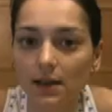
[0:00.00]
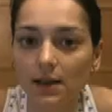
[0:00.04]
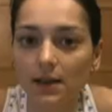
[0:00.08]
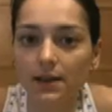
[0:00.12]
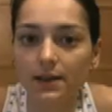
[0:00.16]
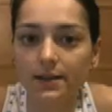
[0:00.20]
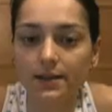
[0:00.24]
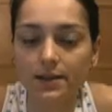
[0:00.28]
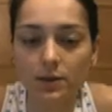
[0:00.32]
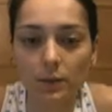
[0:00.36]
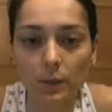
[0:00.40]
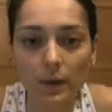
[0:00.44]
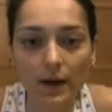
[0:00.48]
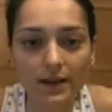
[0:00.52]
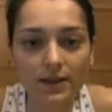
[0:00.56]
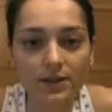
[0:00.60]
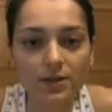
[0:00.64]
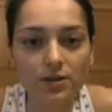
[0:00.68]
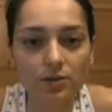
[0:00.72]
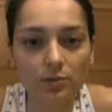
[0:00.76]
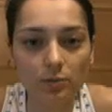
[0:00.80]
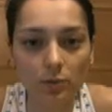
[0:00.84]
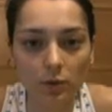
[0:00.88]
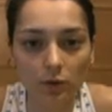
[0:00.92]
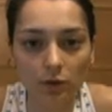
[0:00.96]
It's white
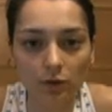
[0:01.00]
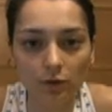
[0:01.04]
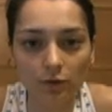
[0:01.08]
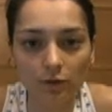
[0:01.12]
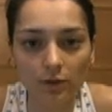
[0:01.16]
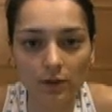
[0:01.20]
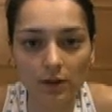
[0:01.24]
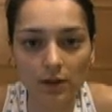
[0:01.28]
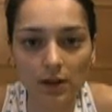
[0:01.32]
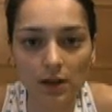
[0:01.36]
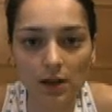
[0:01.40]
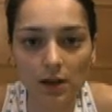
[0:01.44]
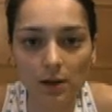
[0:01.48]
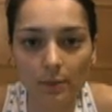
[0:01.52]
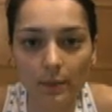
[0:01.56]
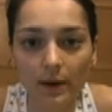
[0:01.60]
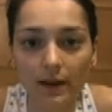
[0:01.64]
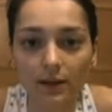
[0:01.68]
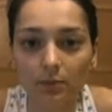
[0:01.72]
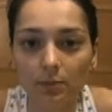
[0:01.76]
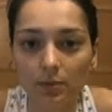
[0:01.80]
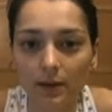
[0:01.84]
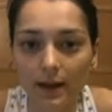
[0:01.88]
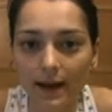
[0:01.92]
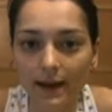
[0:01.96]
to move,
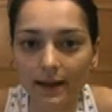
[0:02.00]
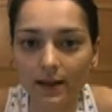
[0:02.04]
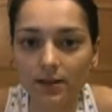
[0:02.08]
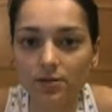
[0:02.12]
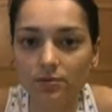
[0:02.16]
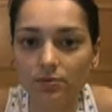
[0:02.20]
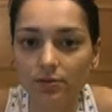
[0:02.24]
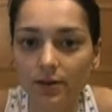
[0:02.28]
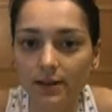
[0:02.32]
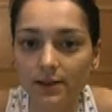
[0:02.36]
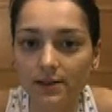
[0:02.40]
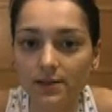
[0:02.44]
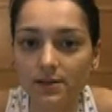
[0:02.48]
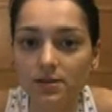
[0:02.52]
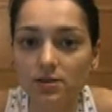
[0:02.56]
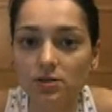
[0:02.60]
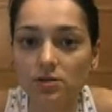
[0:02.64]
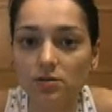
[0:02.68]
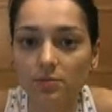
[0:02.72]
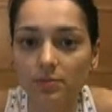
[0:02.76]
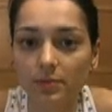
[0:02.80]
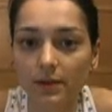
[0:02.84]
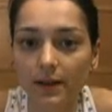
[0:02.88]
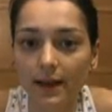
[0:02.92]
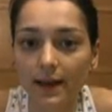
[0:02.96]
but black threatens to
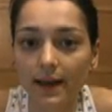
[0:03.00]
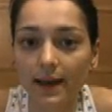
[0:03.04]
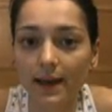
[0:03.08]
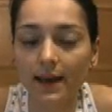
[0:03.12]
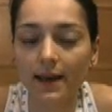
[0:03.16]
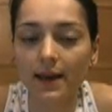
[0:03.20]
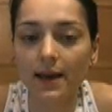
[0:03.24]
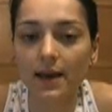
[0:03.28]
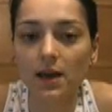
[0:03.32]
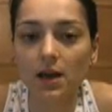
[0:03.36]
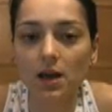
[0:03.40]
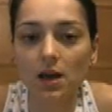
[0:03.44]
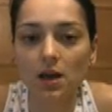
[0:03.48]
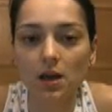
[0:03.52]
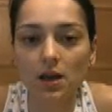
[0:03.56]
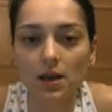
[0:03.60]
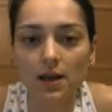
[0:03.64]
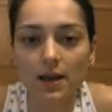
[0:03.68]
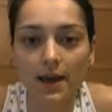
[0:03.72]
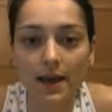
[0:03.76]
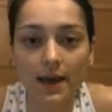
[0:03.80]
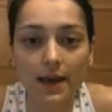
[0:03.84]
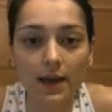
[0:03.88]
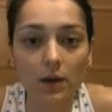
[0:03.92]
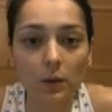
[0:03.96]
play
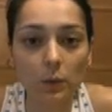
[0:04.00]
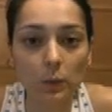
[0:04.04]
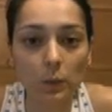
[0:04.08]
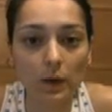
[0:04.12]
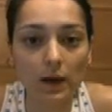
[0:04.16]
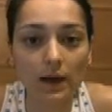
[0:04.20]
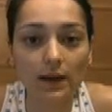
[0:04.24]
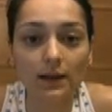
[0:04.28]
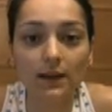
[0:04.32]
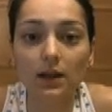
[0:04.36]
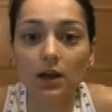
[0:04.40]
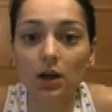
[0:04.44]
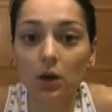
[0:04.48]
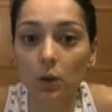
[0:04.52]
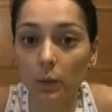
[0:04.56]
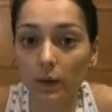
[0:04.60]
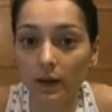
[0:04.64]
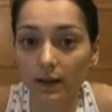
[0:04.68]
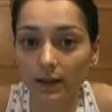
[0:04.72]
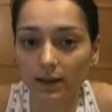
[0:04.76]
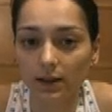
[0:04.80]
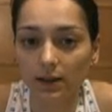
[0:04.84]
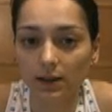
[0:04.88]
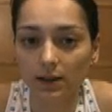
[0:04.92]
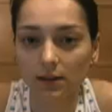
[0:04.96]
a1
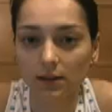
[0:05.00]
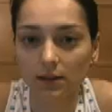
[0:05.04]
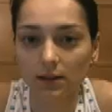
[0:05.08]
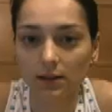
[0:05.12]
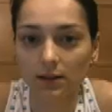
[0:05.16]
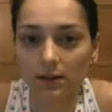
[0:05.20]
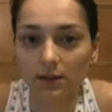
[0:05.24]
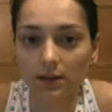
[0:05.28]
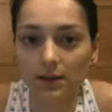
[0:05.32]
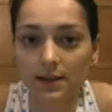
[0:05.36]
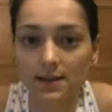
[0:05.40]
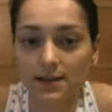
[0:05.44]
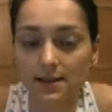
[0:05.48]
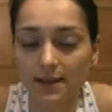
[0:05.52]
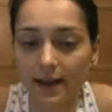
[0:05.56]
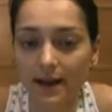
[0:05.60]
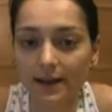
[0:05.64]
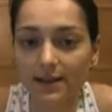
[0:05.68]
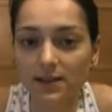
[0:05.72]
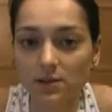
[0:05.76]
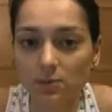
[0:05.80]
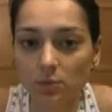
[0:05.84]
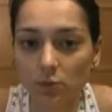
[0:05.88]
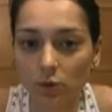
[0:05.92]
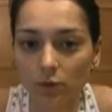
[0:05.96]
queen on his
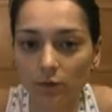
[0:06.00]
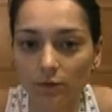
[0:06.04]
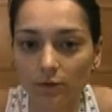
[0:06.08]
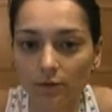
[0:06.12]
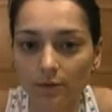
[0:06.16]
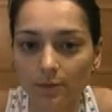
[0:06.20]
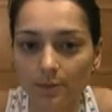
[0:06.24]
next move.